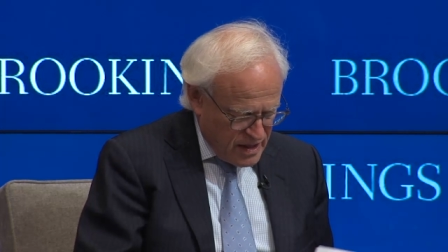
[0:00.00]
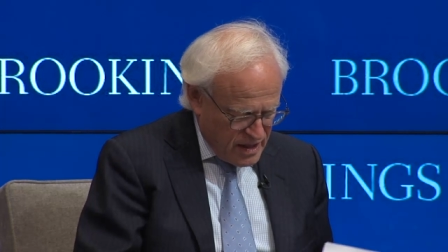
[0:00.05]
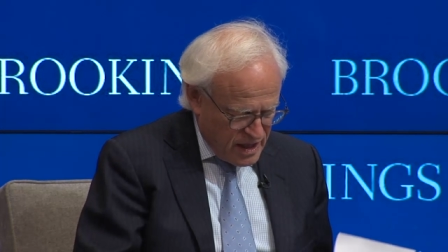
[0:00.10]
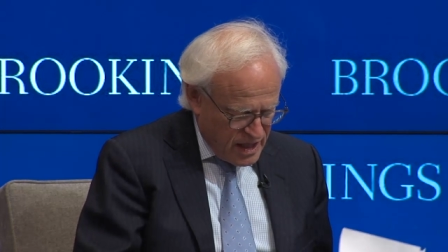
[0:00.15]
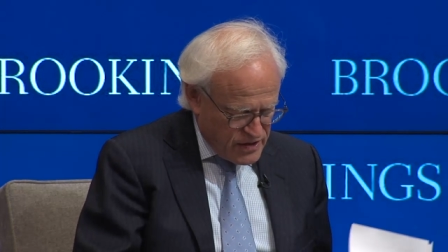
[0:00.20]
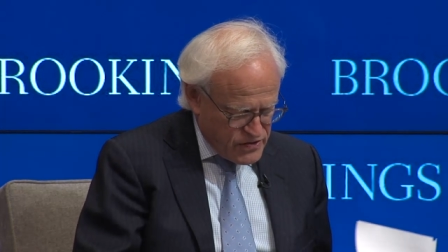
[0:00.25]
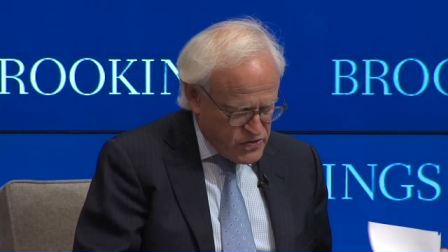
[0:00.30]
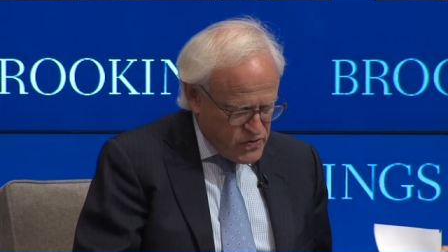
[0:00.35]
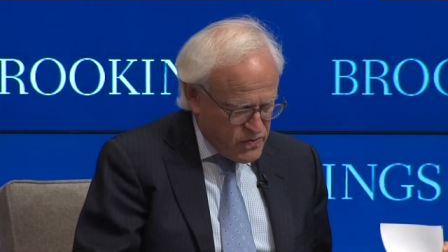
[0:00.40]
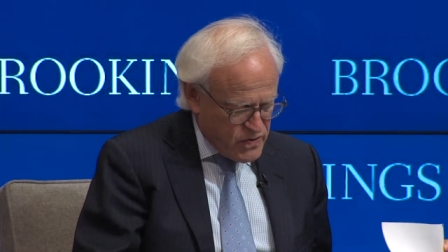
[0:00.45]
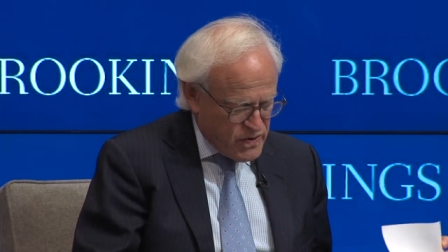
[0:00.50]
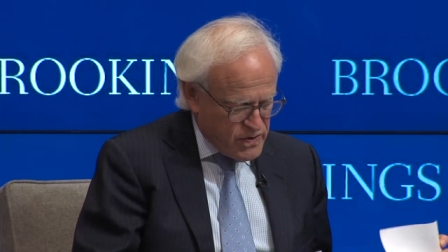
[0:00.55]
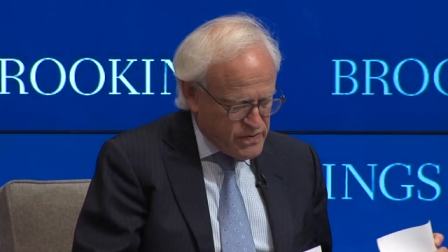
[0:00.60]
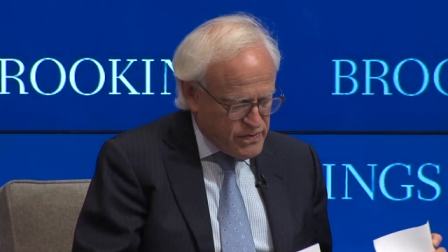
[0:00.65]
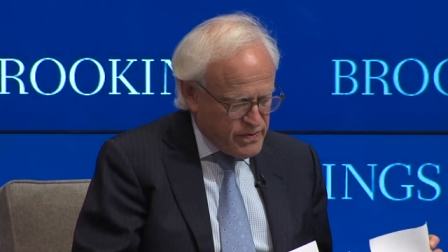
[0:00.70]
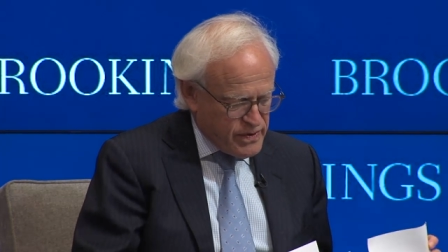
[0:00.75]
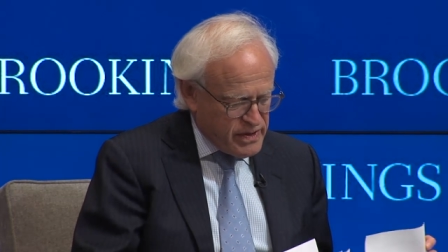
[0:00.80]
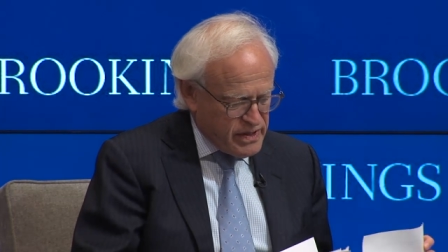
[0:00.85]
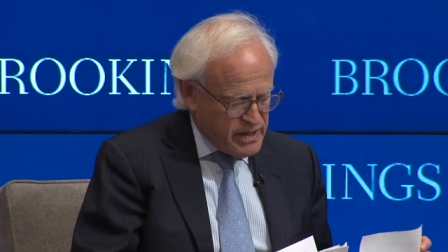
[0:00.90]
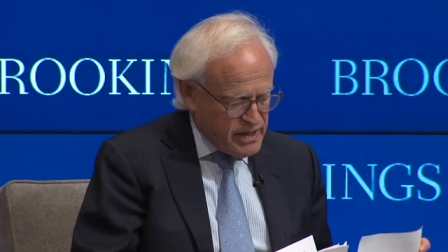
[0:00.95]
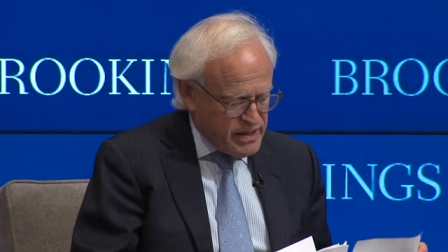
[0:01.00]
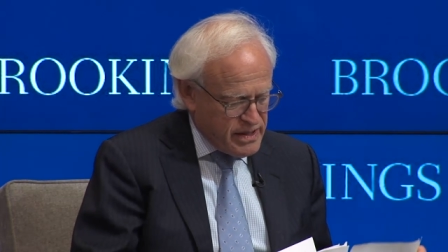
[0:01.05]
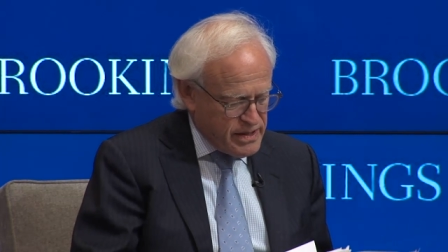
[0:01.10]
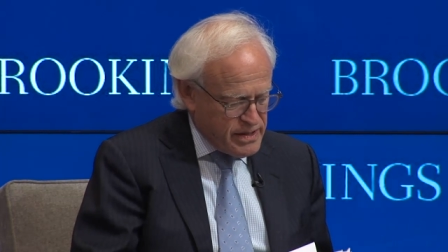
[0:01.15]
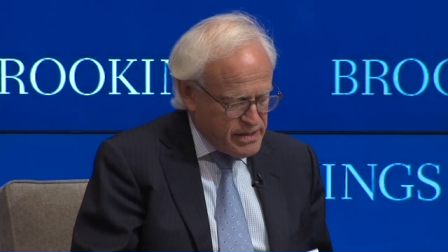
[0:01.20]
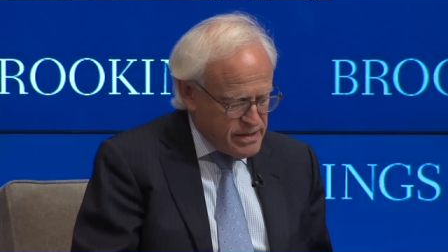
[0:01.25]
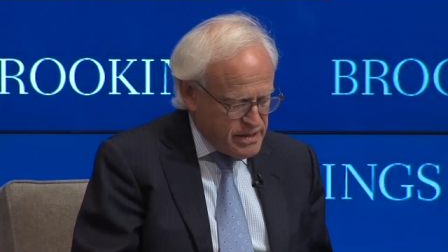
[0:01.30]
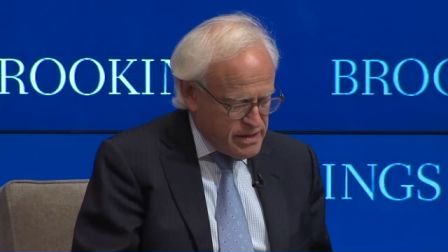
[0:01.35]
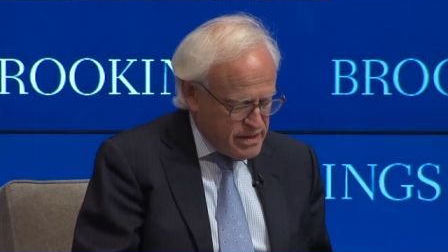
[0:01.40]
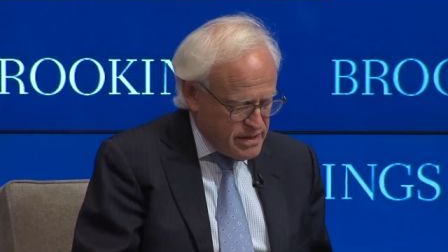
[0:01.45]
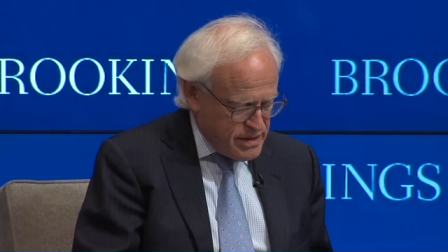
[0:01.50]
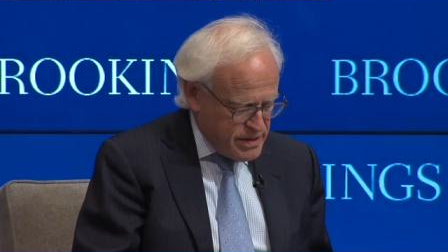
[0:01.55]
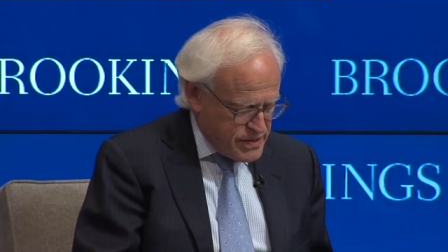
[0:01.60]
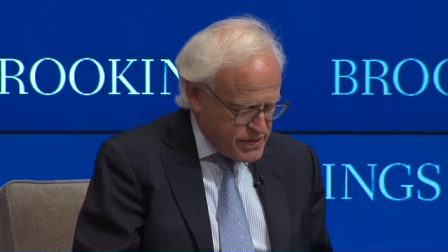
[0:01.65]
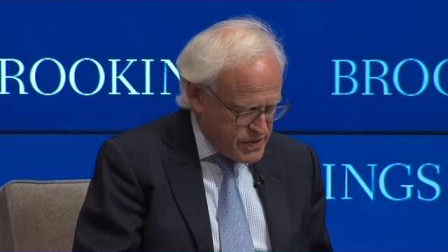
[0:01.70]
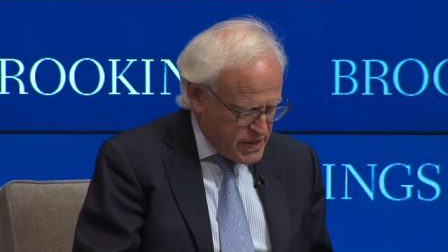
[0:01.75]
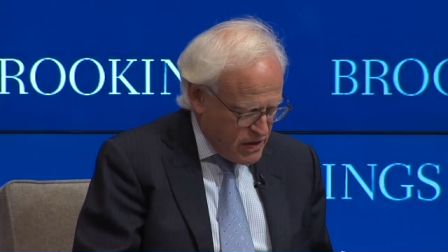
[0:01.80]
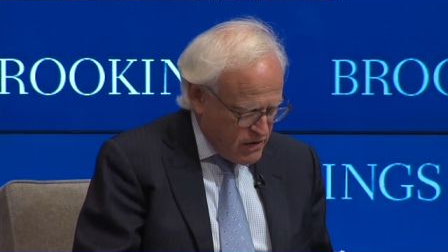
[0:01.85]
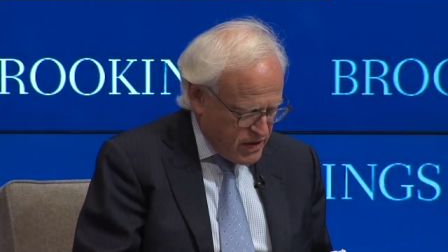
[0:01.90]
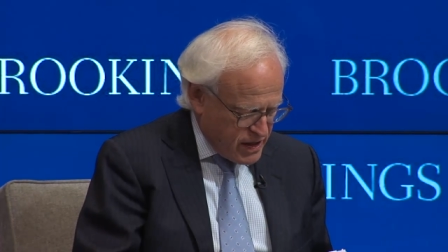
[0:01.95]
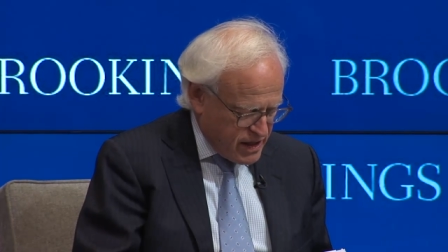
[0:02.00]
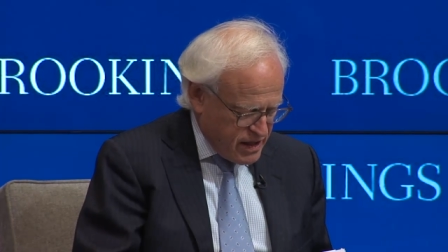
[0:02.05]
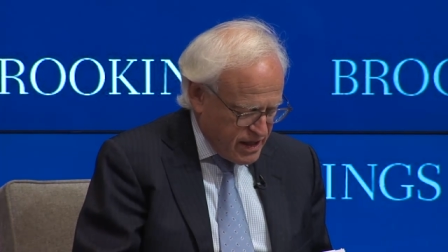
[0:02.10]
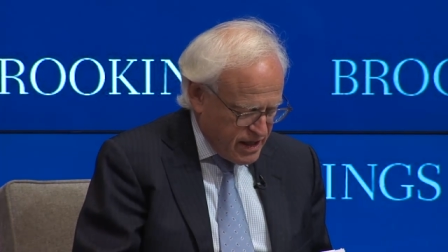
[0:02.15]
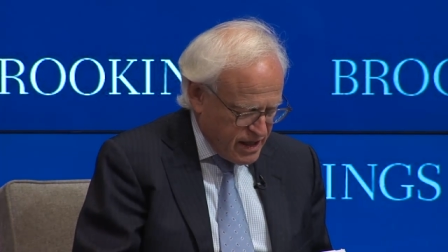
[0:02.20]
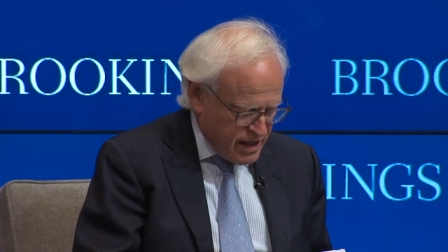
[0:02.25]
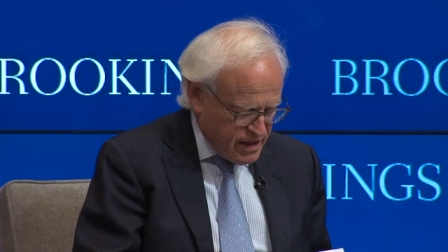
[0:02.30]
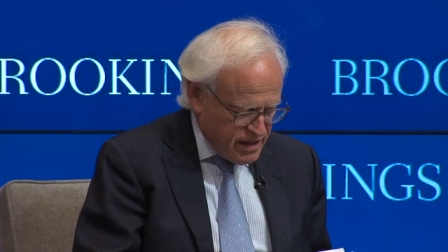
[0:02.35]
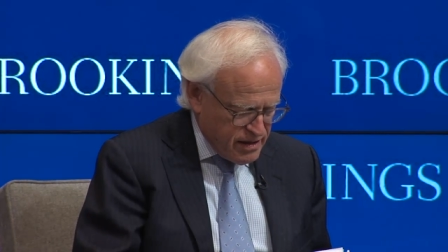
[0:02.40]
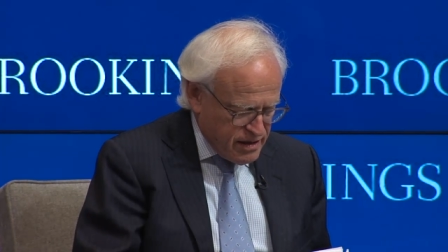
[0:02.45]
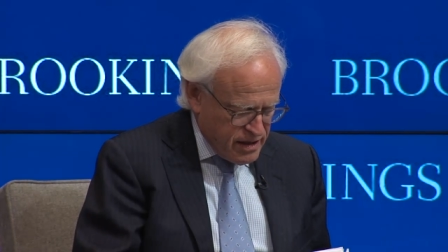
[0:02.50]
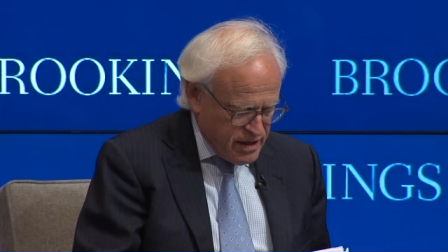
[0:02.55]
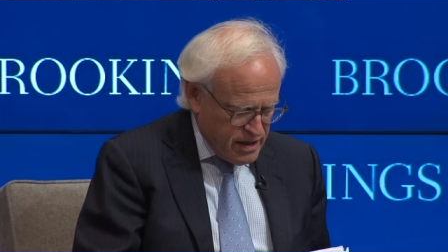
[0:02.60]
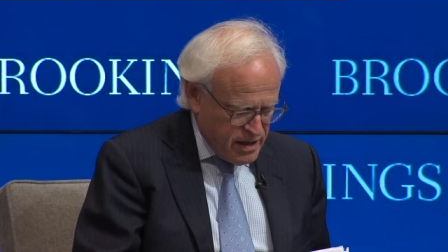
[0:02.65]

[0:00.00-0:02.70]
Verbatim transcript: Arturo Sarukhan